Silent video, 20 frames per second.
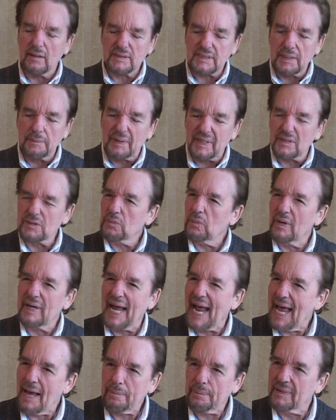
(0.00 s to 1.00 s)
see, because what
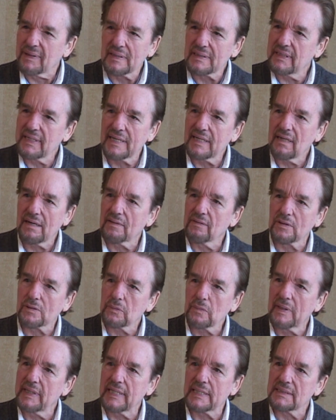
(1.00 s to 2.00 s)
happened at the end of the
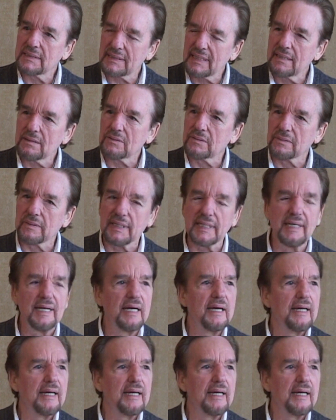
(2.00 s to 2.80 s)
20th century